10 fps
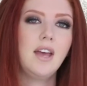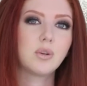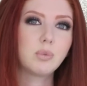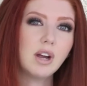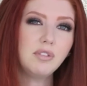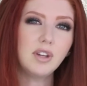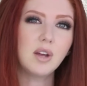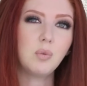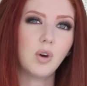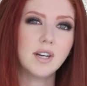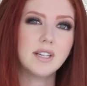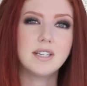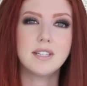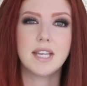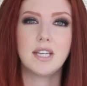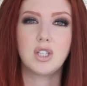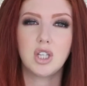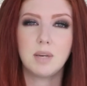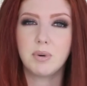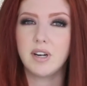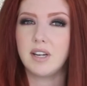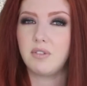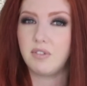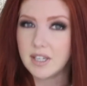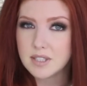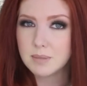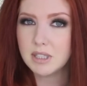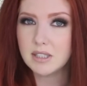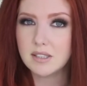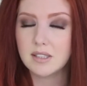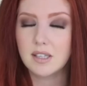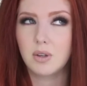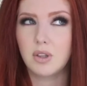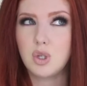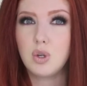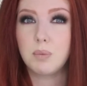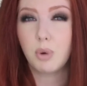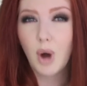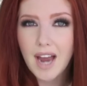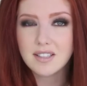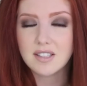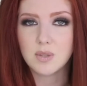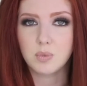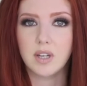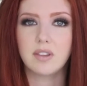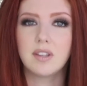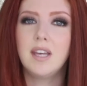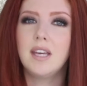the Revlon one is a cheaper investment that you could practice with,